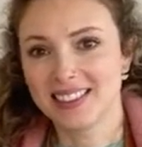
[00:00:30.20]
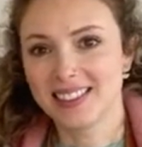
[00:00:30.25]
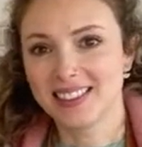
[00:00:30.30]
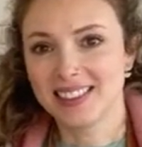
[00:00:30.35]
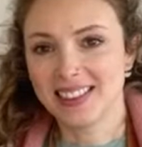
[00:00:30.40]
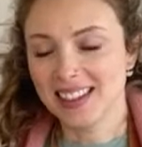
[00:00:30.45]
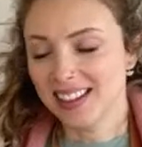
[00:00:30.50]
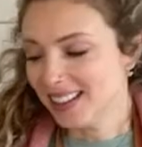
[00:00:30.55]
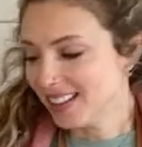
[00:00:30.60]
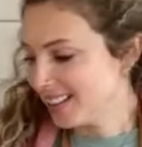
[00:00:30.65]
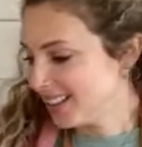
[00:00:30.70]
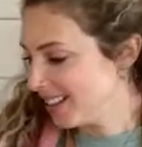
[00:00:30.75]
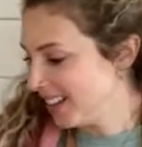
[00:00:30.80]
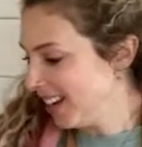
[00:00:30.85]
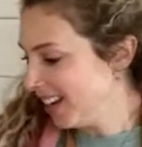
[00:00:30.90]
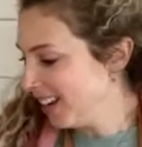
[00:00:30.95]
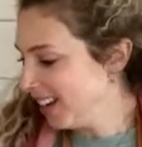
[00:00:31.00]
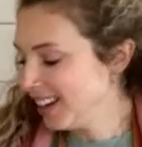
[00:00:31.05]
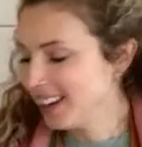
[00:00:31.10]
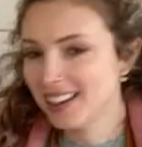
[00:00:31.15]
This
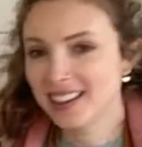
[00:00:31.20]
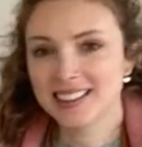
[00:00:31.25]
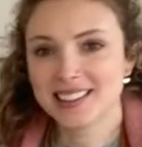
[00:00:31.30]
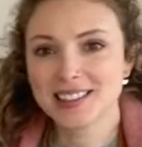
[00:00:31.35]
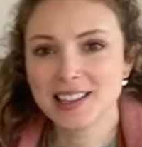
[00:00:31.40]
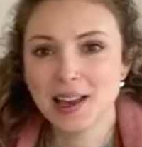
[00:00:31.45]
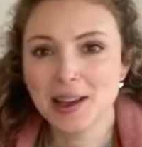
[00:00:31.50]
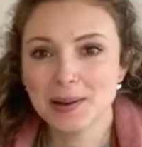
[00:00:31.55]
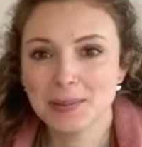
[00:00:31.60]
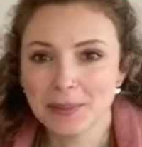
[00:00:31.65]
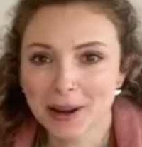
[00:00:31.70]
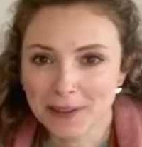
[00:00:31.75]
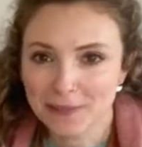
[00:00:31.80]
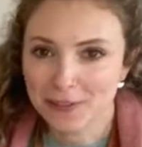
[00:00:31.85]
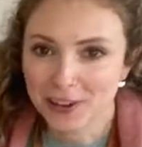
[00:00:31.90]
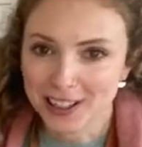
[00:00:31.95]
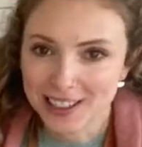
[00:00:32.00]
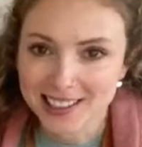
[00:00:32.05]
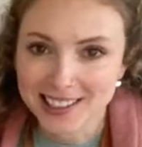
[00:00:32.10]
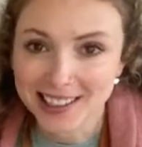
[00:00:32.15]
is my
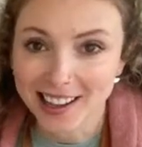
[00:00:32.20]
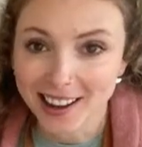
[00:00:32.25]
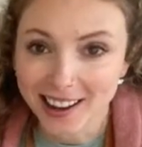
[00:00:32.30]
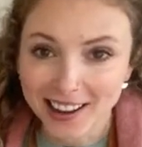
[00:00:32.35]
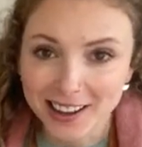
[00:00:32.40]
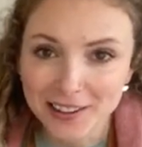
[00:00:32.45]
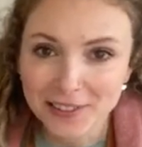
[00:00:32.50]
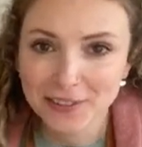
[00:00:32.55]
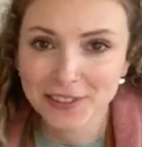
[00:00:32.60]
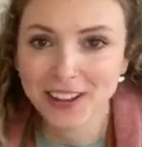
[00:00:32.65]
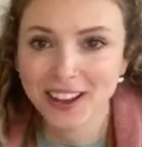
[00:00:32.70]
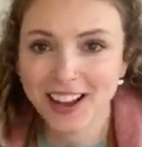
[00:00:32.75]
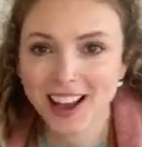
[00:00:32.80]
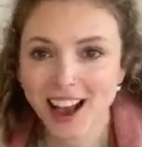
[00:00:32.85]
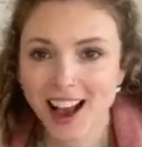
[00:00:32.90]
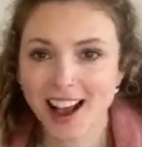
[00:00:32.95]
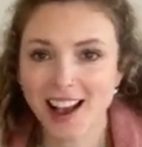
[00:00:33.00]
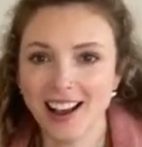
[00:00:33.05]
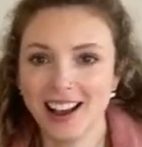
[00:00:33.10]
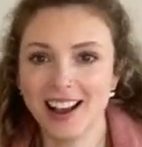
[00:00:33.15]
first live.
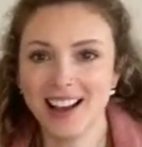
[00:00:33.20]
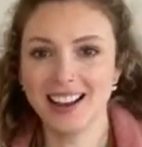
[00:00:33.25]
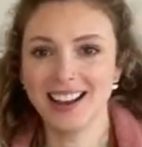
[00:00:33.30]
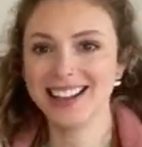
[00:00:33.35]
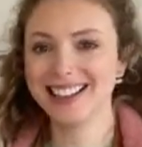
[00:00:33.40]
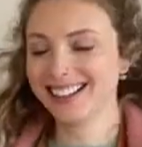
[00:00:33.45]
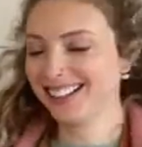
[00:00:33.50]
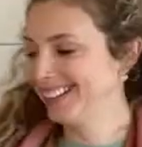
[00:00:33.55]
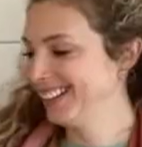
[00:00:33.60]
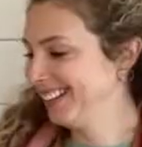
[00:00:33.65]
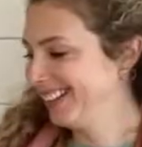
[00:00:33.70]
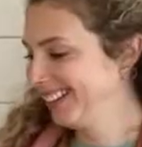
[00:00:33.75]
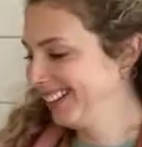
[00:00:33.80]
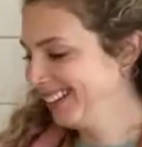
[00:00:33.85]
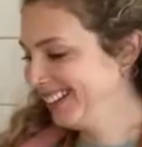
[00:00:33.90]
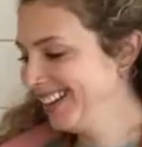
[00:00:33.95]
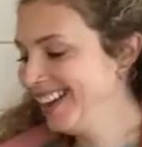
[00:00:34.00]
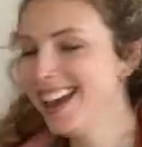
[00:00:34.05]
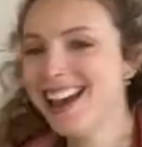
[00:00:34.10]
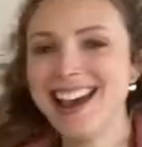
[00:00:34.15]
I
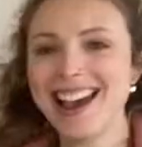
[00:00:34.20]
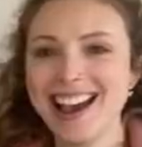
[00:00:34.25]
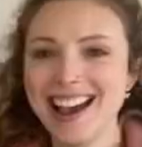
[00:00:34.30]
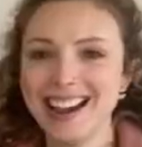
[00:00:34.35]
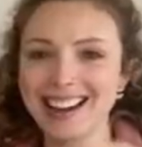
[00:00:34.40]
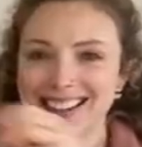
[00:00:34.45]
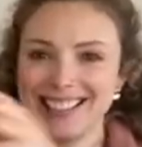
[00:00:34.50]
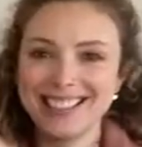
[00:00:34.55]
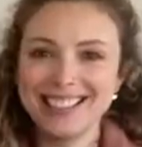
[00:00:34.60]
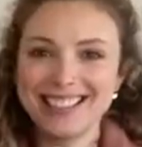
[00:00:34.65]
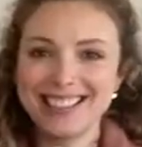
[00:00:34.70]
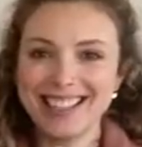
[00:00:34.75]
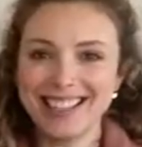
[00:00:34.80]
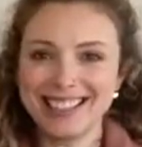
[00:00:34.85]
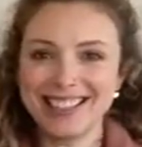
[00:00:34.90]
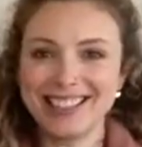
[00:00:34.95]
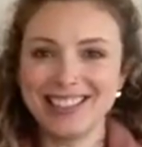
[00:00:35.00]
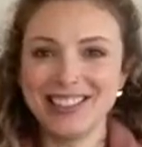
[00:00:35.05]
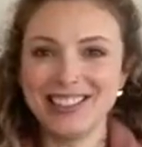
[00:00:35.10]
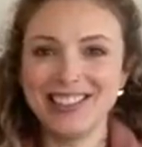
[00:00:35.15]
just had
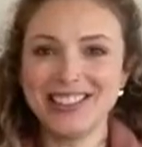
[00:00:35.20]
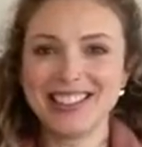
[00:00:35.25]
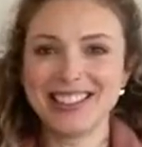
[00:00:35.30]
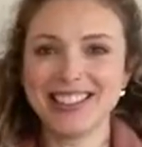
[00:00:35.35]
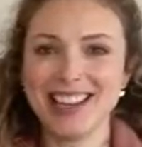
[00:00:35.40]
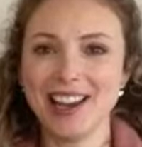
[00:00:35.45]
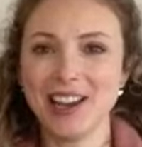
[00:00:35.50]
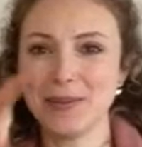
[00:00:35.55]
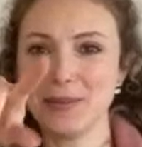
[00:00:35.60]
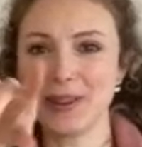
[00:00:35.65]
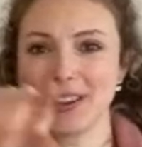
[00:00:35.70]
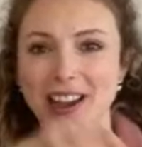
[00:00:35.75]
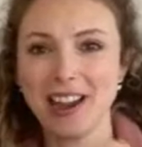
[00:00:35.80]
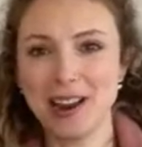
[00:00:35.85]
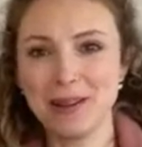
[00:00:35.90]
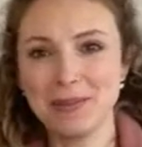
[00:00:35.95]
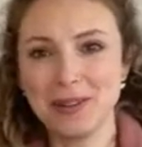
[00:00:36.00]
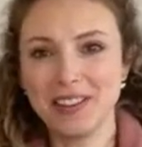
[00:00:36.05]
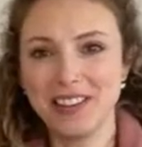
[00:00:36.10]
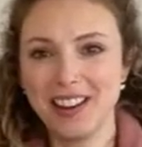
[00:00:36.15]
to set up the
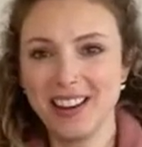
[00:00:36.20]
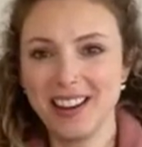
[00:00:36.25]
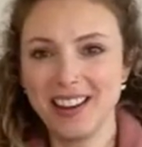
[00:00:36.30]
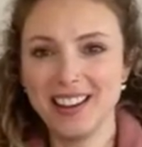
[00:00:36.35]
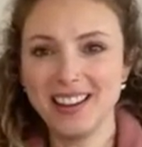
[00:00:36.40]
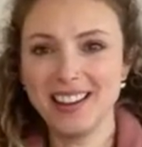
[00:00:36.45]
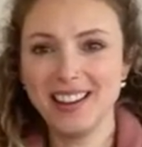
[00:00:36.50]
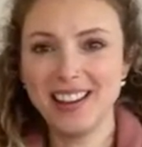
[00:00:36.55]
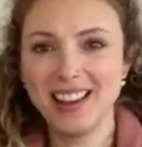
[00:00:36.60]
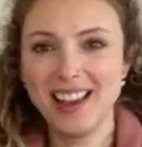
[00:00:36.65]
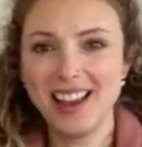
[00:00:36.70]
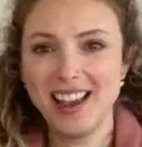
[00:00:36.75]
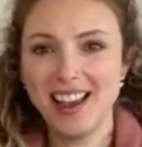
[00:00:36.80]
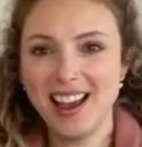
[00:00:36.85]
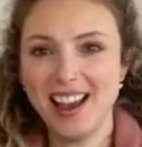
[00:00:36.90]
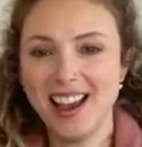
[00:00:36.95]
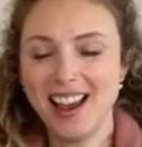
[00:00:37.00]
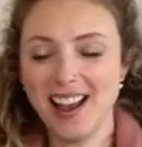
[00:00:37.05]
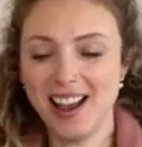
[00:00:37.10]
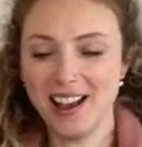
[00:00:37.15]
camera
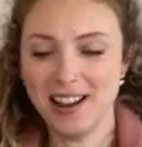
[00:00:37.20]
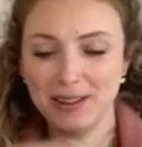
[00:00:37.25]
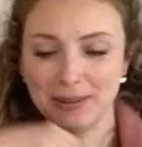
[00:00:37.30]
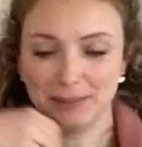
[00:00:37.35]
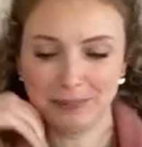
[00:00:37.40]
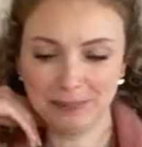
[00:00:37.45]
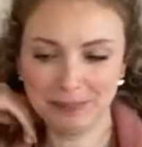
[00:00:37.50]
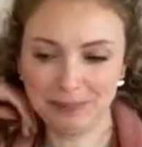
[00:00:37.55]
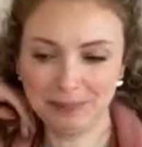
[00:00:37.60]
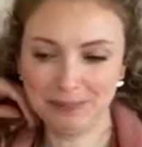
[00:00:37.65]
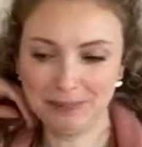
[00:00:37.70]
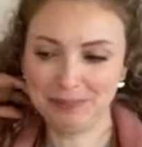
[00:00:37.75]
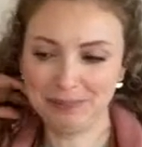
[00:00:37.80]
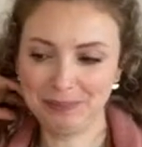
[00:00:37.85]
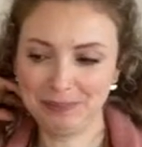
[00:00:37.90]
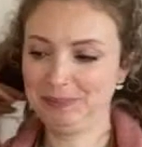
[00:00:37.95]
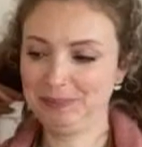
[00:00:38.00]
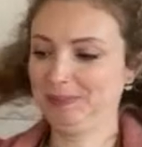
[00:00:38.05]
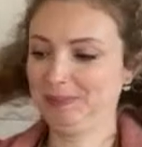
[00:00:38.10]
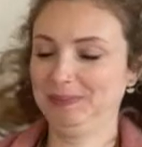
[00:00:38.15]
there.
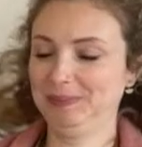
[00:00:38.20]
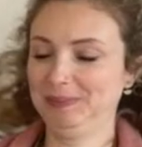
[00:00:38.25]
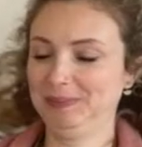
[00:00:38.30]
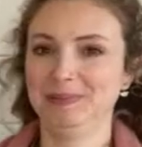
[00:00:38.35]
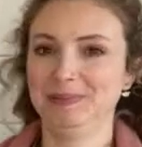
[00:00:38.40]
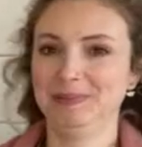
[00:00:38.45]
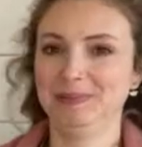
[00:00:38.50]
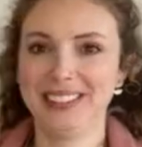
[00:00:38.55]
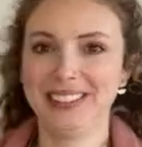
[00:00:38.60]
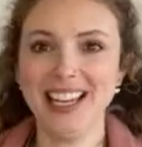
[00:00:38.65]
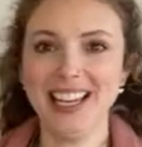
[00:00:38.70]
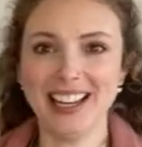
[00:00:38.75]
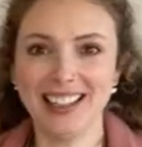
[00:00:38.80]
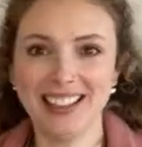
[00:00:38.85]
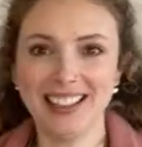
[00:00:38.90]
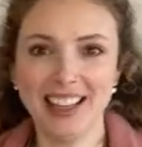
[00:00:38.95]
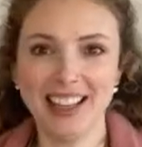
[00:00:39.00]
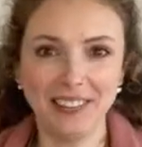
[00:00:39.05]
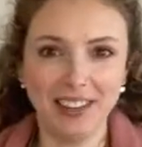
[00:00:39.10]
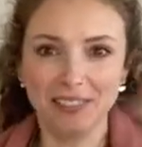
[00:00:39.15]
Yeah,
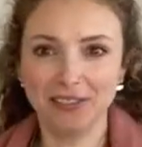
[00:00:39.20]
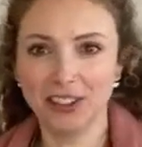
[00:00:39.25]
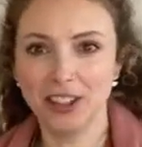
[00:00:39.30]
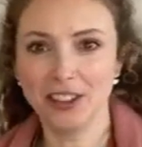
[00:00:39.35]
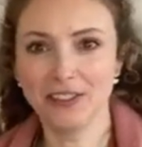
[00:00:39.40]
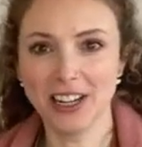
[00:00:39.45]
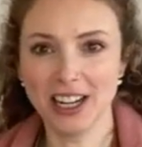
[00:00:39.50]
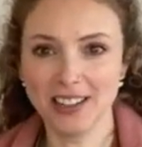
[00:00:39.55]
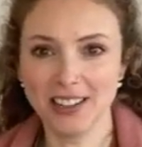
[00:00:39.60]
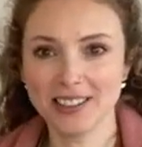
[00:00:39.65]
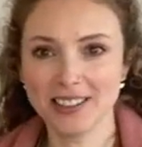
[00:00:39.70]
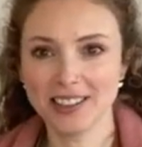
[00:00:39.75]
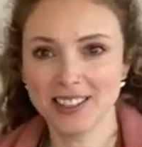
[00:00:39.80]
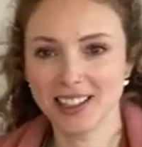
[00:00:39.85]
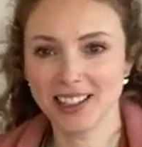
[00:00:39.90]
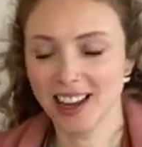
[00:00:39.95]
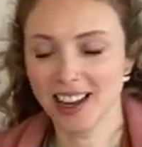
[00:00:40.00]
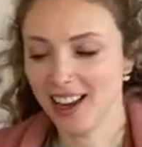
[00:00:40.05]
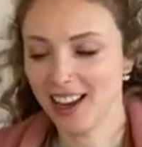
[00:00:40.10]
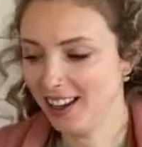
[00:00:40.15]
and then run around.
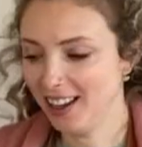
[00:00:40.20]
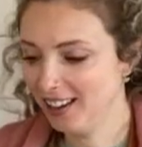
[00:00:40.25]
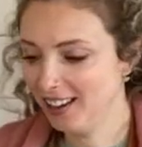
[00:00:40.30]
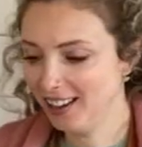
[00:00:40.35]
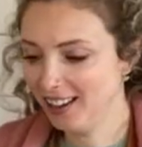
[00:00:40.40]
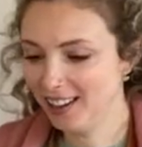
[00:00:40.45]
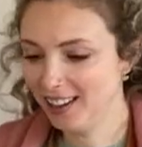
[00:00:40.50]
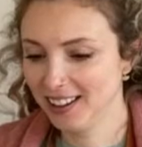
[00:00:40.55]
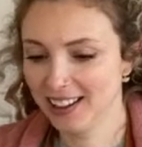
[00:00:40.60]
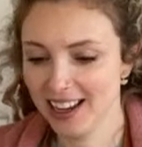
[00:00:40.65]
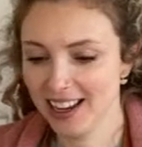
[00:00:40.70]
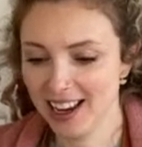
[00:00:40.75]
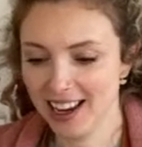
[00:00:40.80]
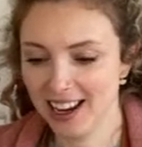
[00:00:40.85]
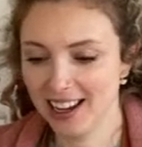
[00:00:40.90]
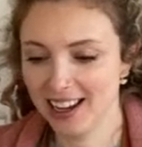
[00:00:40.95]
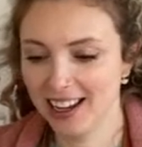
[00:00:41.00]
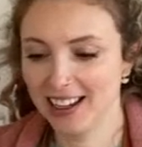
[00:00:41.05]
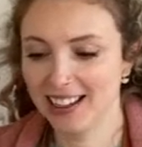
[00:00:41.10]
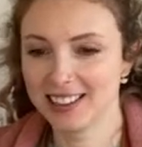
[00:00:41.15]

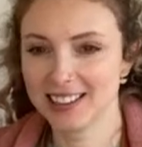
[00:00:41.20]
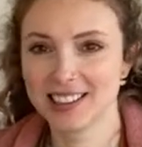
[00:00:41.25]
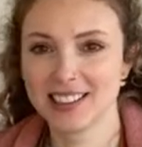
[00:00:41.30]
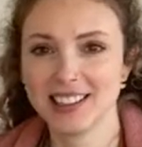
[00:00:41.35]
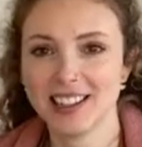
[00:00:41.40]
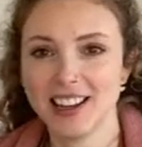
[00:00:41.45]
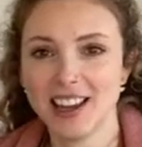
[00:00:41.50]
And